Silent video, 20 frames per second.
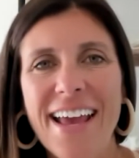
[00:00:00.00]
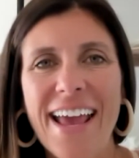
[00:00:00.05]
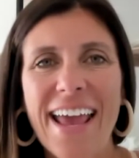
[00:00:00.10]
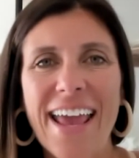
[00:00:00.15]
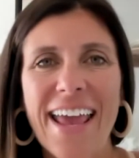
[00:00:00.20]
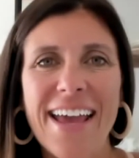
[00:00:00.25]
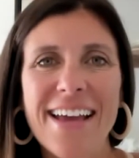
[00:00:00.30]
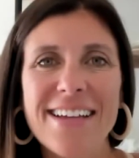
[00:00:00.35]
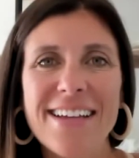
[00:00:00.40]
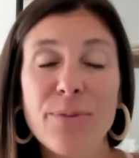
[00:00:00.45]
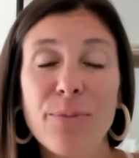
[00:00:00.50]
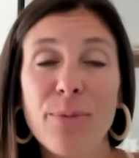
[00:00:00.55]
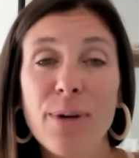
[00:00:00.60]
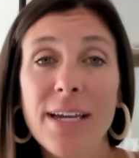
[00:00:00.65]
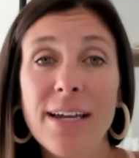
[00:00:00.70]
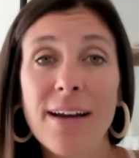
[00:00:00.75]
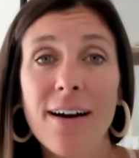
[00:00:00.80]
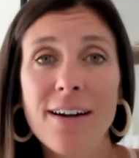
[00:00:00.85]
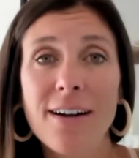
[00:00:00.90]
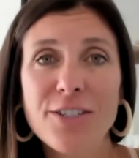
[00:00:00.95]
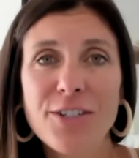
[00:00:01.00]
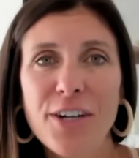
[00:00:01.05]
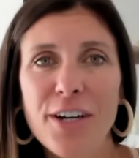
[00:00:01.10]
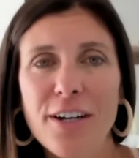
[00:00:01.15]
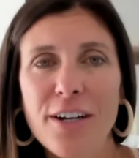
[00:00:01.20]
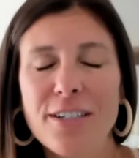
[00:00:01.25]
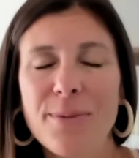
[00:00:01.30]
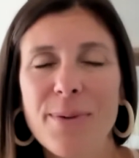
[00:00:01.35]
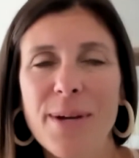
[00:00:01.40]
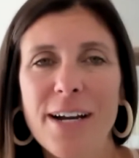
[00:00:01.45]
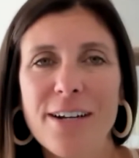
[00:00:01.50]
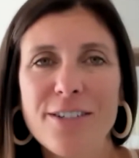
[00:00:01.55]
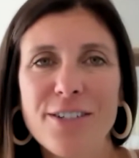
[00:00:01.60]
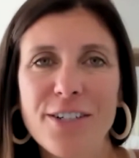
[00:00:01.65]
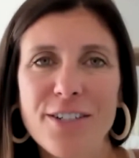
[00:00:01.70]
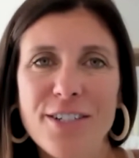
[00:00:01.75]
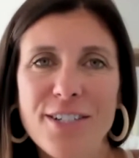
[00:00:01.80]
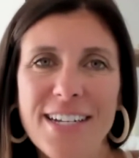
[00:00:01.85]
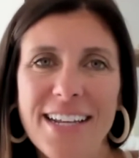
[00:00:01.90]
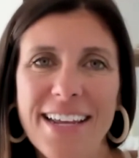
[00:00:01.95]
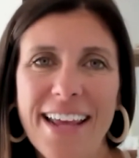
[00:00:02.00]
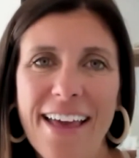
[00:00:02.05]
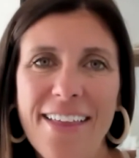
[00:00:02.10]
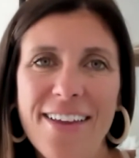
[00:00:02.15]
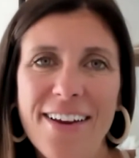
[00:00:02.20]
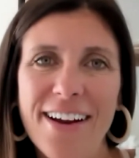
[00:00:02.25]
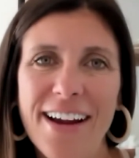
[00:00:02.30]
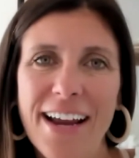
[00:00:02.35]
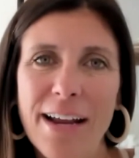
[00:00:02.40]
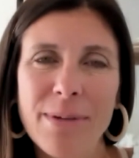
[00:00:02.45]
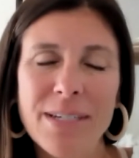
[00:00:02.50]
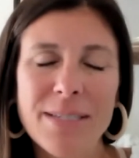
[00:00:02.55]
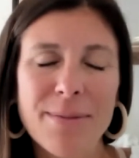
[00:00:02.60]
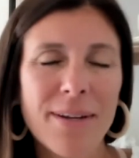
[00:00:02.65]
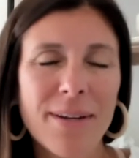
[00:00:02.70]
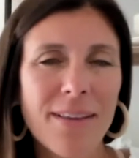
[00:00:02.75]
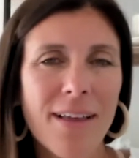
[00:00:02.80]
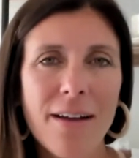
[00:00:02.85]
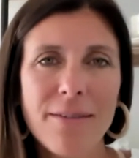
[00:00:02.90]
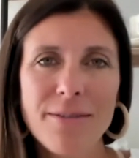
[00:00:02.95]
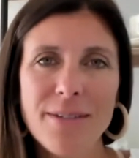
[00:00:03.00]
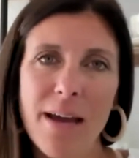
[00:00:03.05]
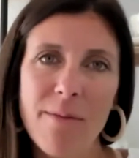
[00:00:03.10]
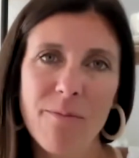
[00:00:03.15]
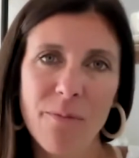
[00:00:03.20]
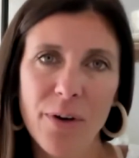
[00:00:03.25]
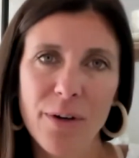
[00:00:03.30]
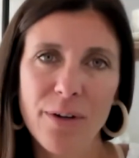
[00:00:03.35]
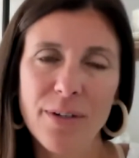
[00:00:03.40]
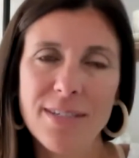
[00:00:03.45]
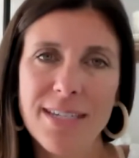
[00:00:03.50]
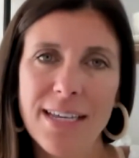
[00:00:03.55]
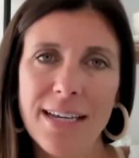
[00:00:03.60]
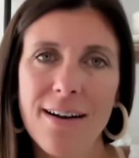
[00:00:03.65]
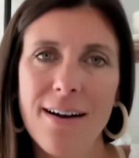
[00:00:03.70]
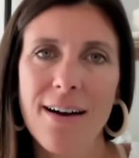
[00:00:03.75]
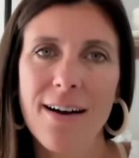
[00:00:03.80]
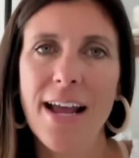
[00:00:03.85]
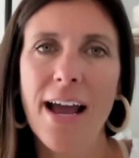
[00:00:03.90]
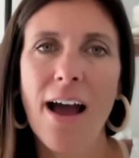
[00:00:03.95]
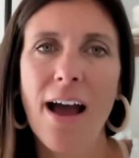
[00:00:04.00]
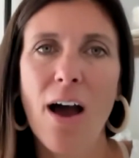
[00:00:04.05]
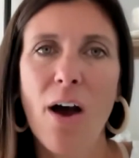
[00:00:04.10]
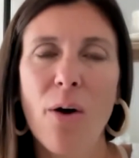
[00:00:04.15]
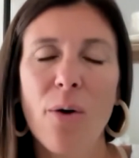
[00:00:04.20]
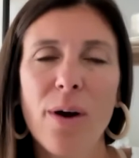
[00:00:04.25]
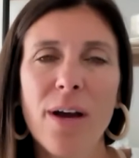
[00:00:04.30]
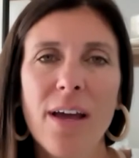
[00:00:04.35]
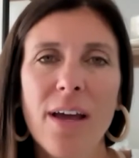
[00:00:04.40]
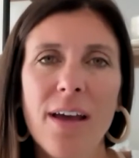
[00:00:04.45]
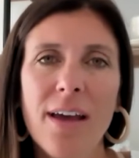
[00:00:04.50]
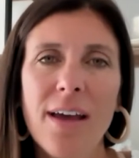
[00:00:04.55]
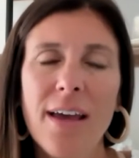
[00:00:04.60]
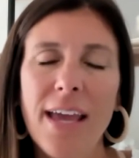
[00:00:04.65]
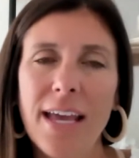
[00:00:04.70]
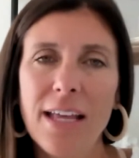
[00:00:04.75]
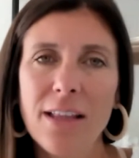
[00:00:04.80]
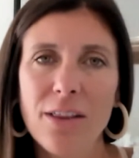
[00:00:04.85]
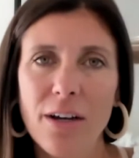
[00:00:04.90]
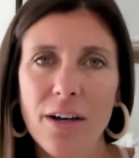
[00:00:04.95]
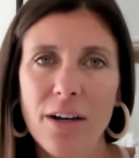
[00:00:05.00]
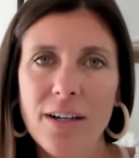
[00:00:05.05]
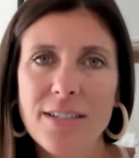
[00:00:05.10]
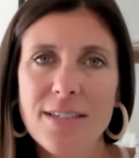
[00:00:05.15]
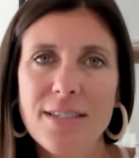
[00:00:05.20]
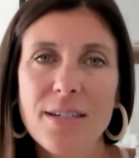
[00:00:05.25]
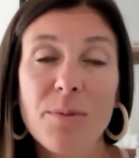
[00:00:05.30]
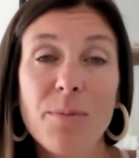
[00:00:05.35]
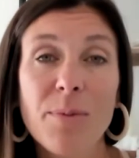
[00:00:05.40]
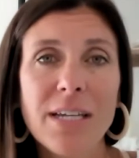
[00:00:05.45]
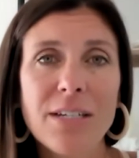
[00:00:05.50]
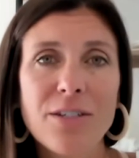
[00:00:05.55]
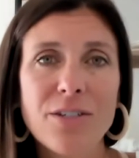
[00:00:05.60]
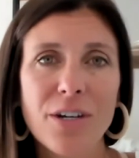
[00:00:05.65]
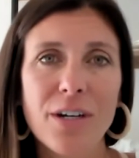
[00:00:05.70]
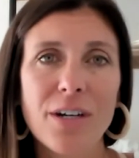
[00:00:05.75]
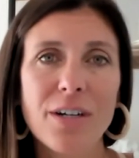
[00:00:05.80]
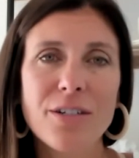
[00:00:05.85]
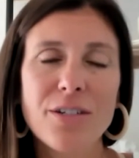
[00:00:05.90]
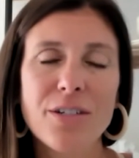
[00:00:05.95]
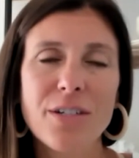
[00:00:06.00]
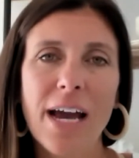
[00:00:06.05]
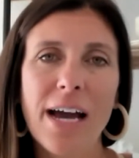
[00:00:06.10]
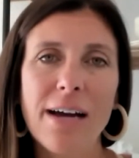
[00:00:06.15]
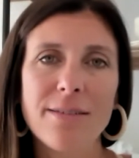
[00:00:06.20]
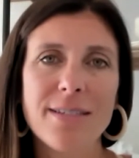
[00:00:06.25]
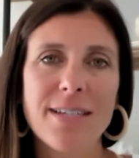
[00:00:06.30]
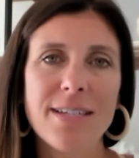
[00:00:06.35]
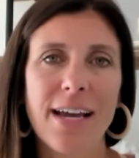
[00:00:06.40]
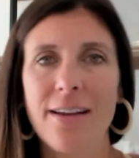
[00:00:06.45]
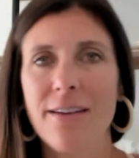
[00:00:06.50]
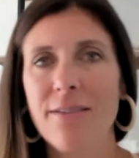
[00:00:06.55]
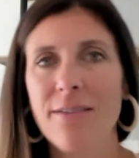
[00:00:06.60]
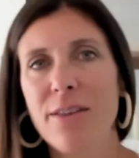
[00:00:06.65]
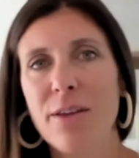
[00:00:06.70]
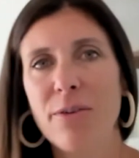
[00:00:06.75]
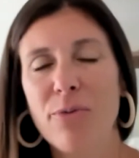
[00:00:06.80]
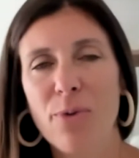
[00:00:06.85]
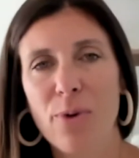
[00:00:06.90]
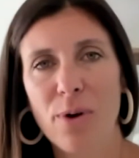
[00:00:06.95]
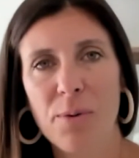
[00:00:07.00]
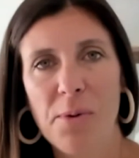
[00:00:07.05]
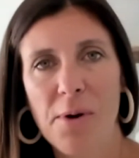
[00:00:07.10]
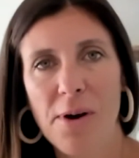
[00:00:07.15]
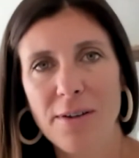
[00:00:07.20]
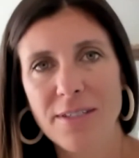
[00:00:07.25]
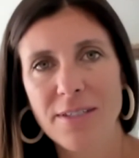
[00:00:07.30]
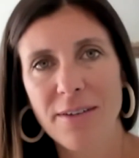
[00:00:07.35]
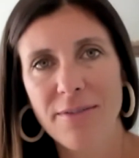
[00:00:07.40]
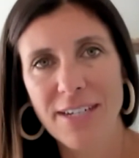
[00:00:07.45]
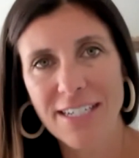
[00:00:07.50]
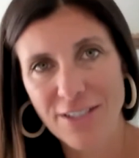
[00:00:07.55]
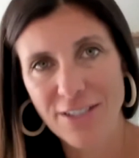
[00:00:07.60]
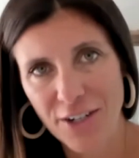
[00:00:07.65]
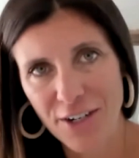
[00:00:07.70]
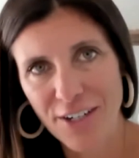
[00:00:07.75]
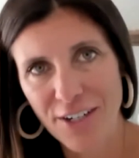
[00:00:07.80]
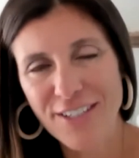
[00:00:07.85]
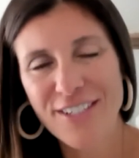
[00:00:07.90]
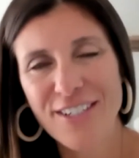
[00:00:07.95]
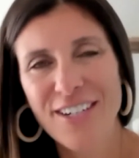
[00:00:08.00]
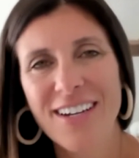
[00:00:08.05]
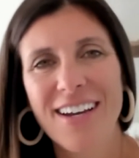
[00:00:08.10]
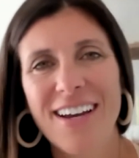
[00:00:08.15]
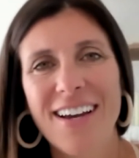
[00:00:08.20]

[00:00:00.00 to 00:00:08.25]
And we are church. We are church together. And we spend a lot of time focusing on how it looks to be church outside of the four walls of a church.